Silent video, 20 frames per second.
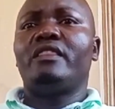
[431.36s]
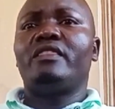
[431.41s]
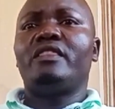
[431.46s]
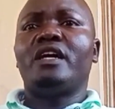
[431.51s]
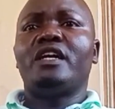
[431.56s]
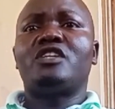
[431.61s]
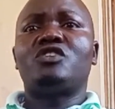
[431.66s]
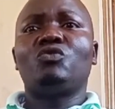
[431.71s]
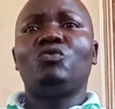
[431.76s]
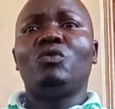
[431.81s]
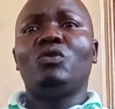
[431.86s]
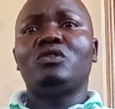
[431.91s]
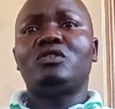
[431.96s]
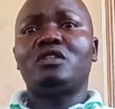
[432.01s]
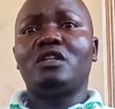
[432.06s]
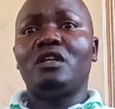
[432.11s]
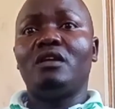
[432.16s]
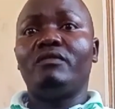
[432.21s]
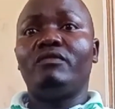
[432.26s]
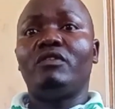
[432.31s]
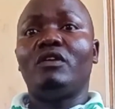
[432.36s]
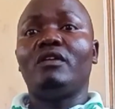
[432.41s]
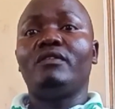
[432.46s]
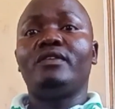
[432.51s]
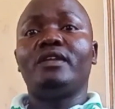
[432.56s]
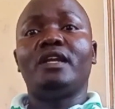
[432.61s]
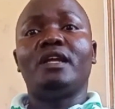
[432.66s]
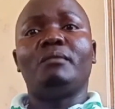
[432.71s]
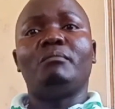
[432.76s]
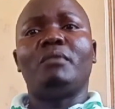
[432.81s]
that was
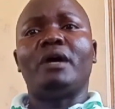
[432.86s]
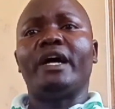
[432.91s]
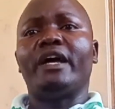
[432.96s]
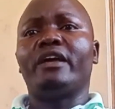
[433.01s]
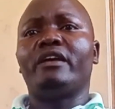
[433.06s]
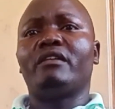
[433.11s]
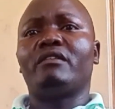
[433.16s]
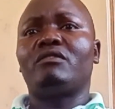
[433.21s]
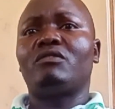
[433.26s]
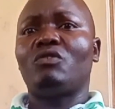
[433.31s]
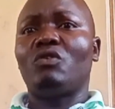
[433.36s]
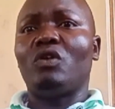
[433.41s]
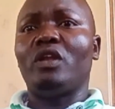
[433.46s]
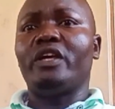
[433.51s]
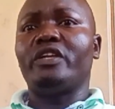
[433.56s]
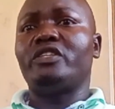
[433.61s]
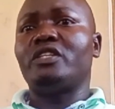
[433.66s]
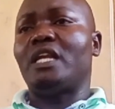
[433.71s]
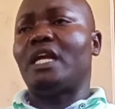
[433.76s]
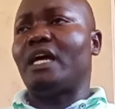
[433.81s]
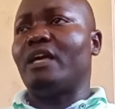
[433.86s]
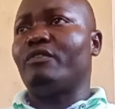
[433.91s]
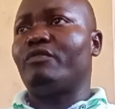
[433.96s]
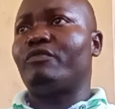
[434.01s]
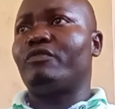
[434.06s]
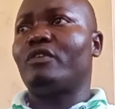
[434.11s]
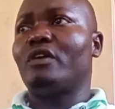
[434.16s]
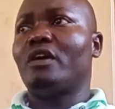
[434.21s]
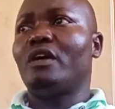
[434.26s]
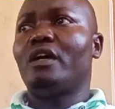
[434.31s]
involved in my college life.
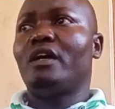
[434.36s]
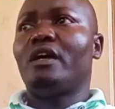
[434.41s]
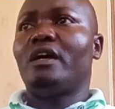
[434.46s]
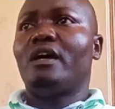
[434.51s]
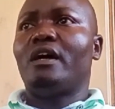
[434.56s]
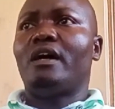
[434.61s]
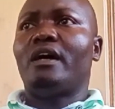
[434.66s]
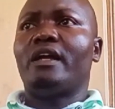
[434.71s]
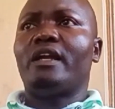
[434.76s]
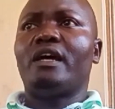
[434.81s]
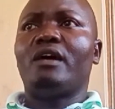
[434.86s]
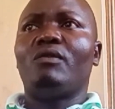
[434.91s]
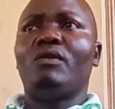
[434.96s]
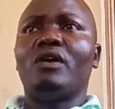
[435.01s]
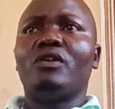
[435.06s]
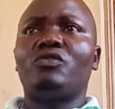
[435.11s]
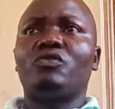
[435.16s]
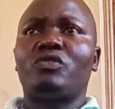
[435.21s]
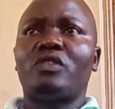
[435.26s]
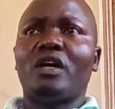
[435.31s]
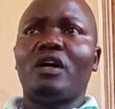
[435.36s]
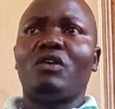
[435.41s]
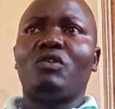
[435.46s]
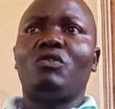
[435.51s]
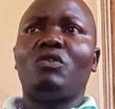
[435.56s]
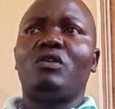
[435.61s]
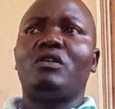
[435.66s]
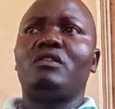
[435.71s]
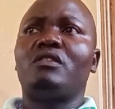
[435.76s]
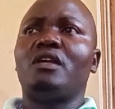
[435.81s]
And I want to
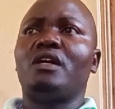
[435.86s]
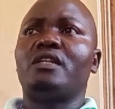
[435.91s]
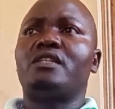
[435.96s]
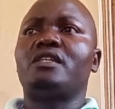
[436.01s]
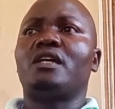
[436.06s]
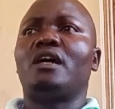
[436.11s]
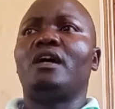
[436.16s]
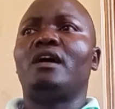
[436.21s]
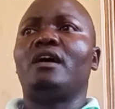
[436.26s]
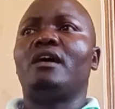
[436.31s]
thank God that